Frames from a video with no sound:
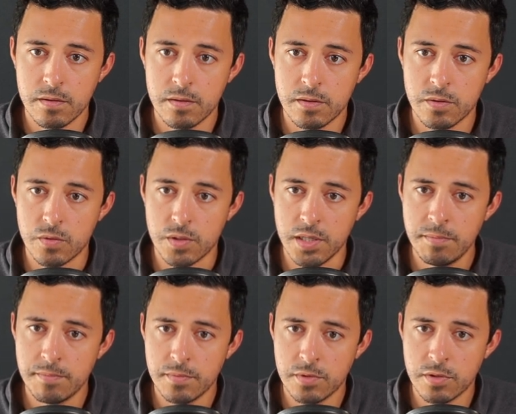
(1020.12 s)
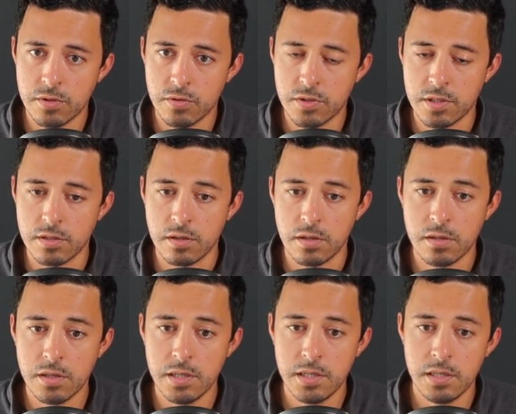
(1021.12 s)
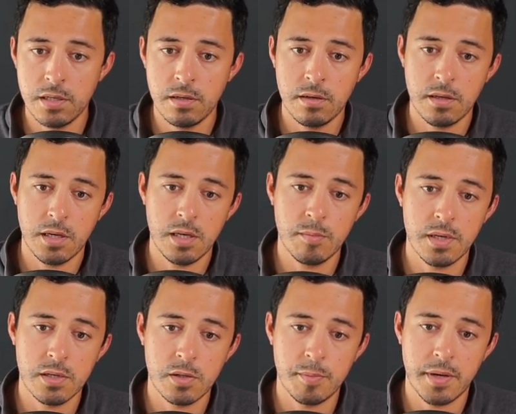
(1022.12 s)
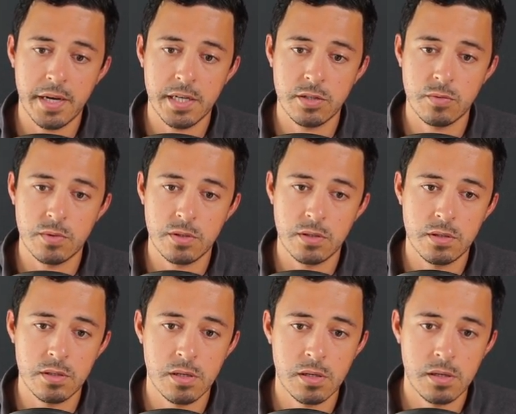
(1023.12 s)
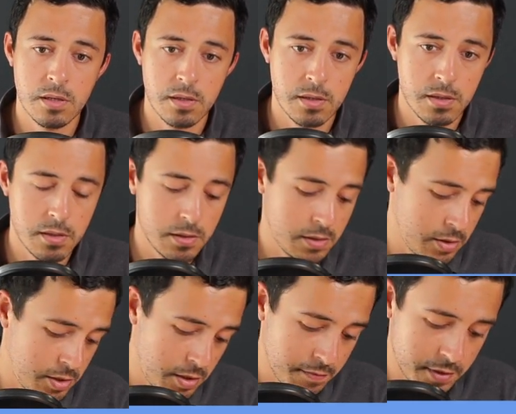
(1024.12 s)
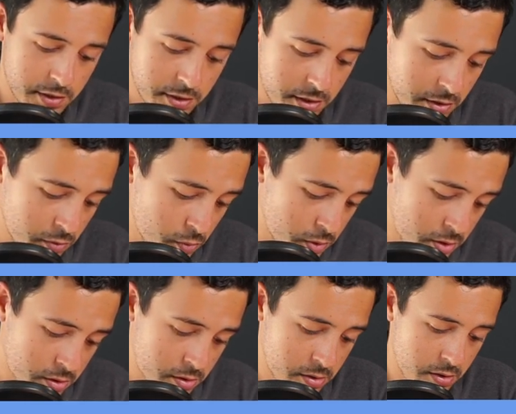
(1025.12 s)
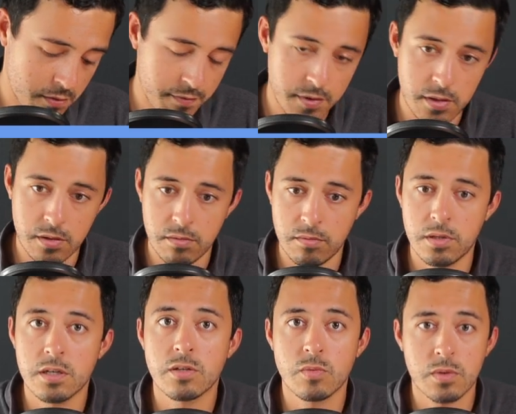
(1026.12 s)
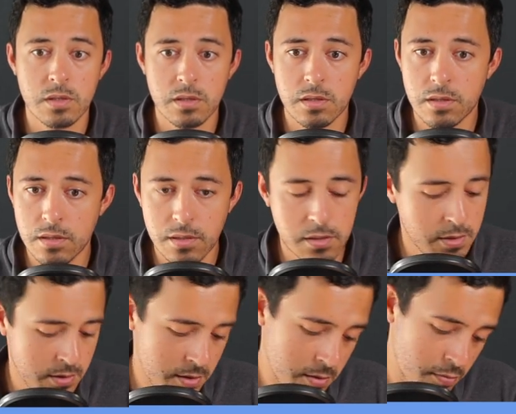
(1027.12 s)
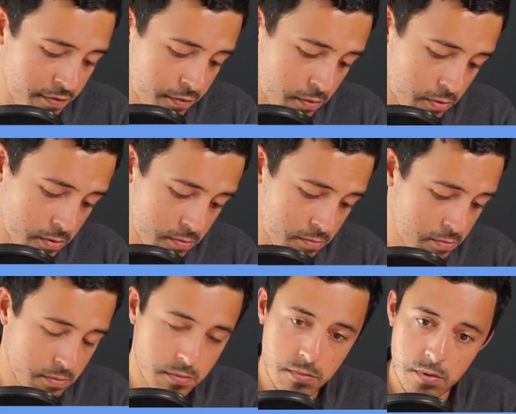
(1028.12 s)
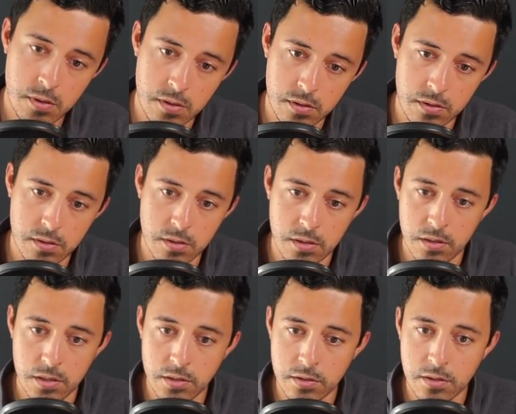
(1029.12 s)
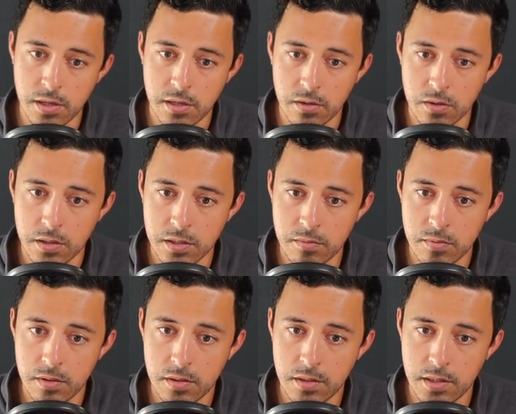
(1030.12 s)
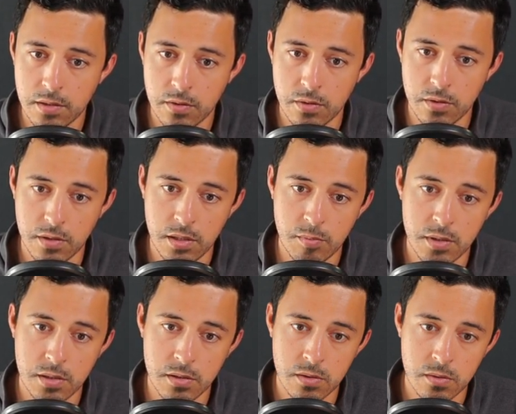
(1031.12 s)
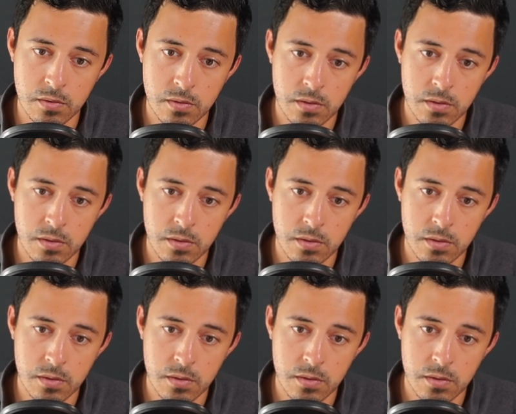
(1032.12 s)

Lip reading: Alright, so it says login, email, password. Let's see if this still works. If it does what it did before. Let's just click login, enter your email,